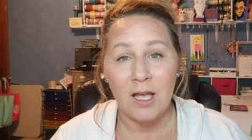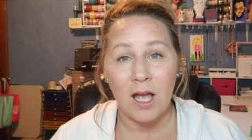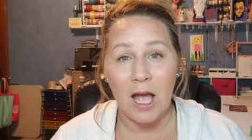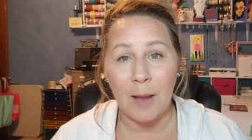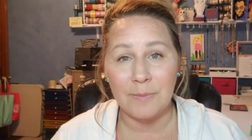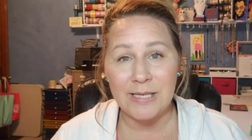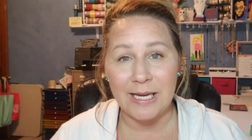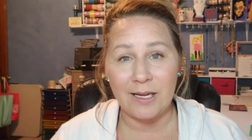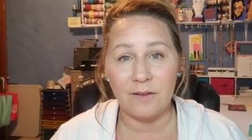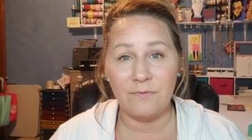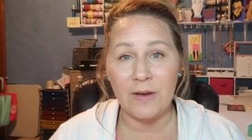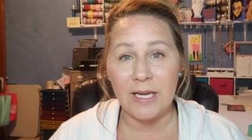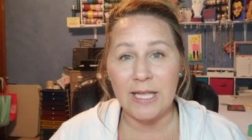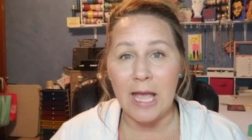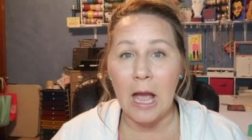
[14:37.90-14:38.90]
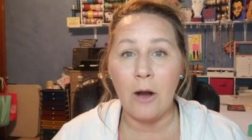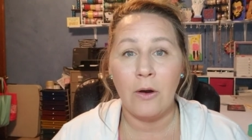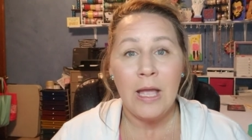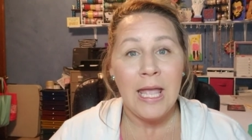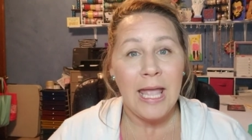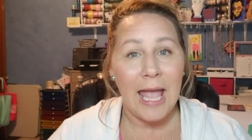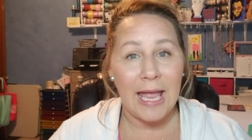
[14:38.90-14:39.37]
updated video.
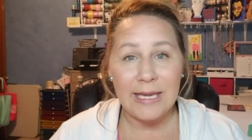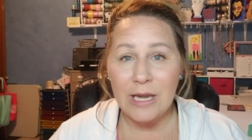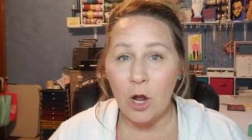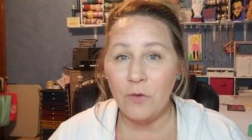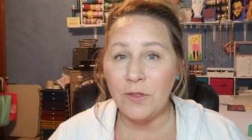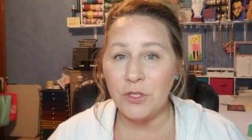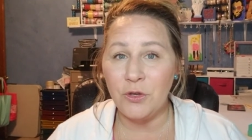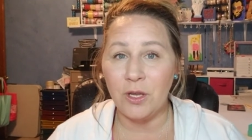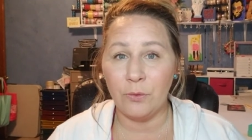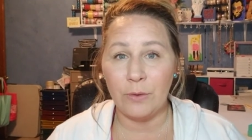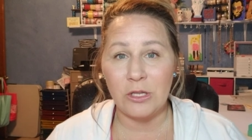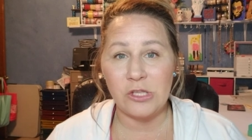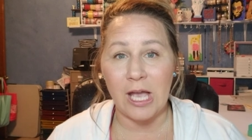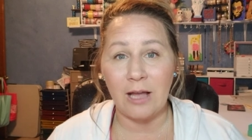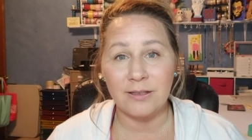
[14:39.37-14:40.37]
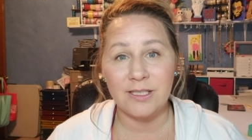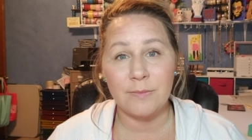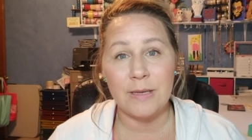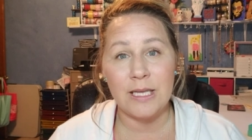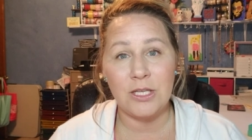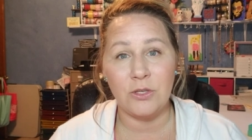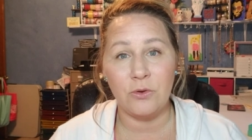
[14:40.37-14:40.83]
And know that you can reach out to
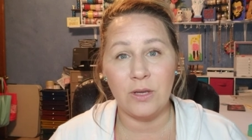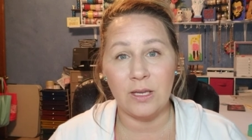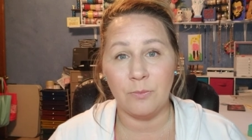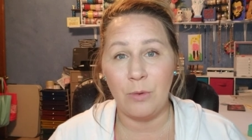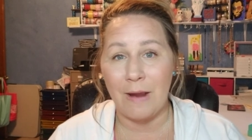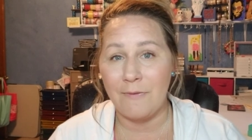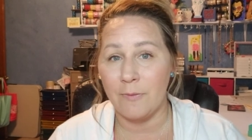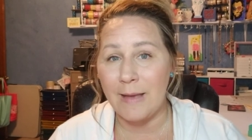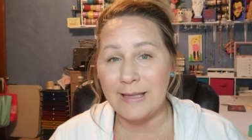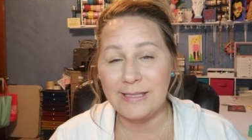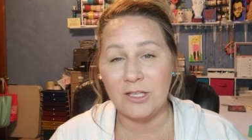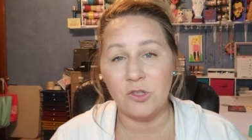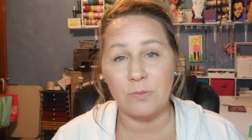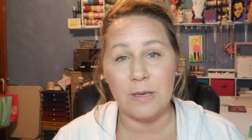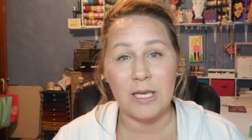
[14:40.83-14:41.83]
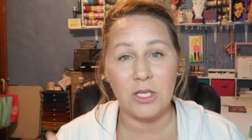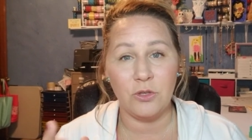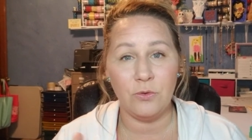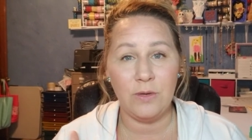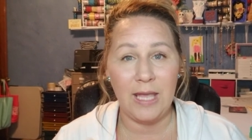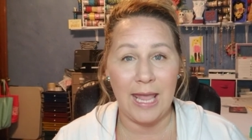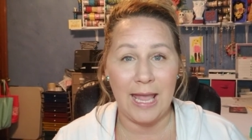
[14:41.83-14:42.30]
me, you can private message me, you
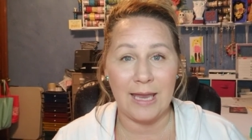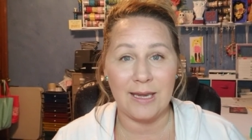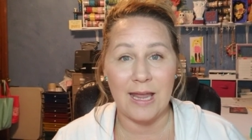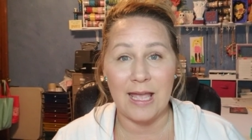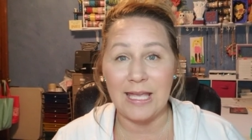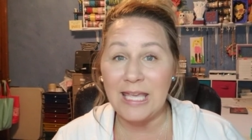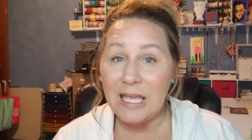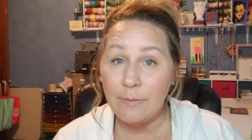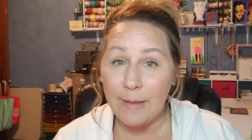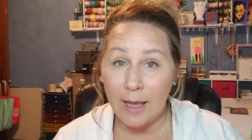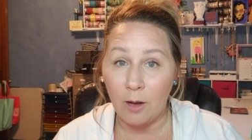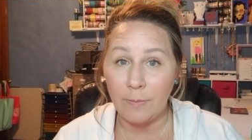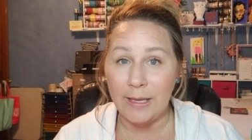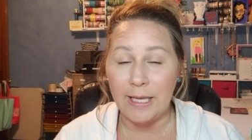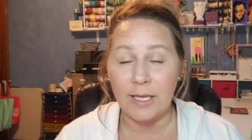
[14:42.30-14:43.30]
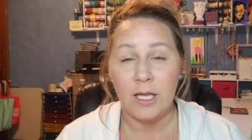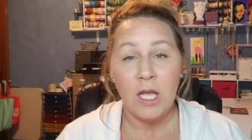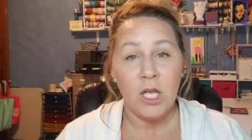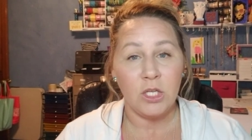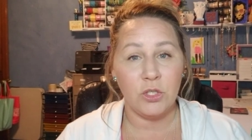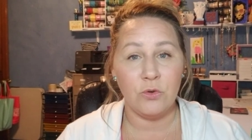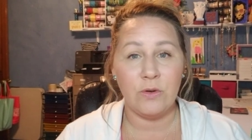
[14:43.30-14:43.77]
can email me,
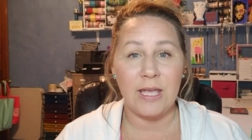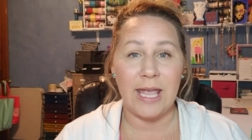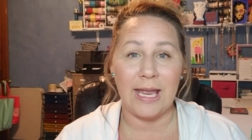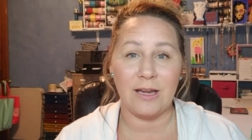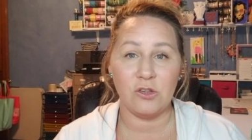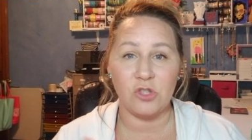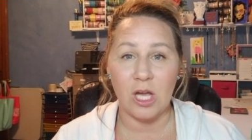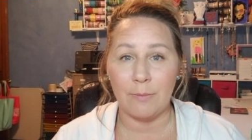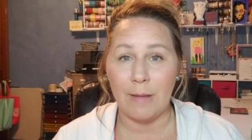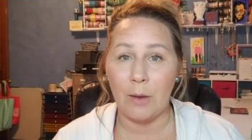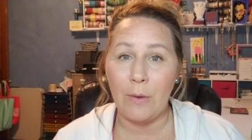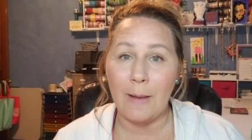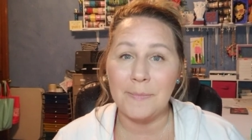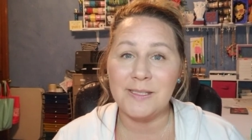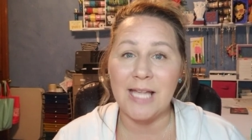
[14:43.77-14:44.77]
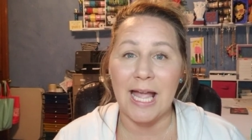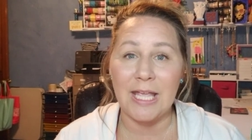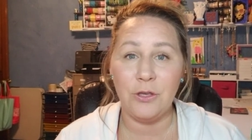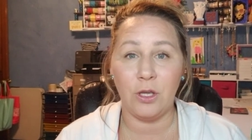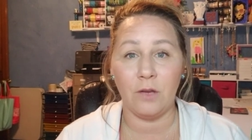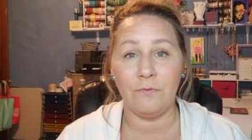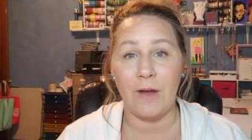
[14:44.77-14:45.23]
you can shop my website, you
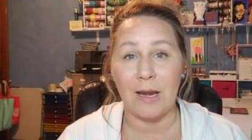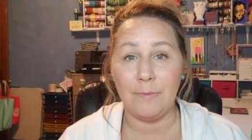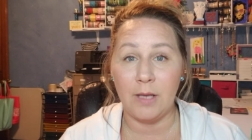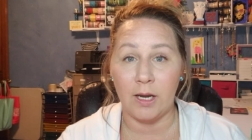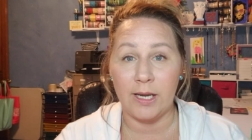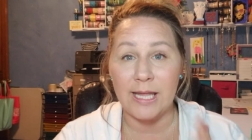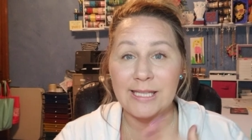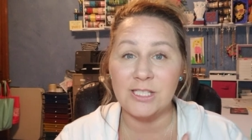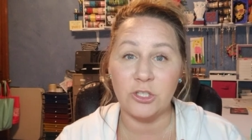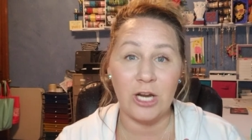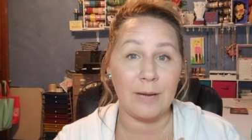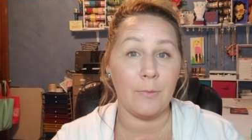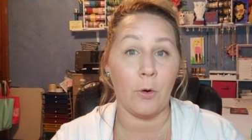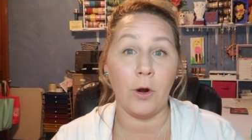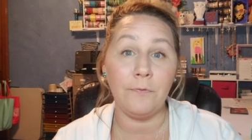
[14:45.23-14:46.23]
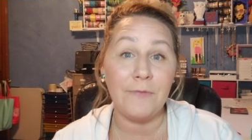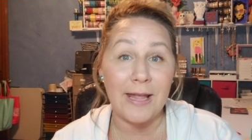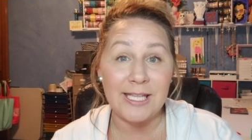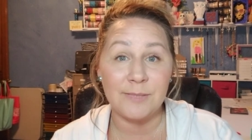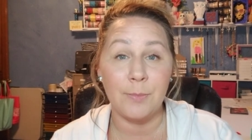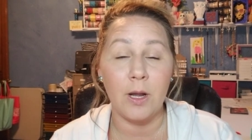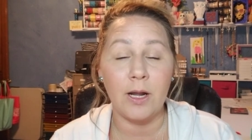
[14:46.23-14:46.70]
can find me on Instagram or
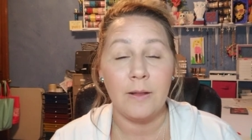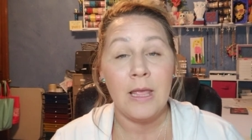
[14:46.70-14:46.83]
Facebook,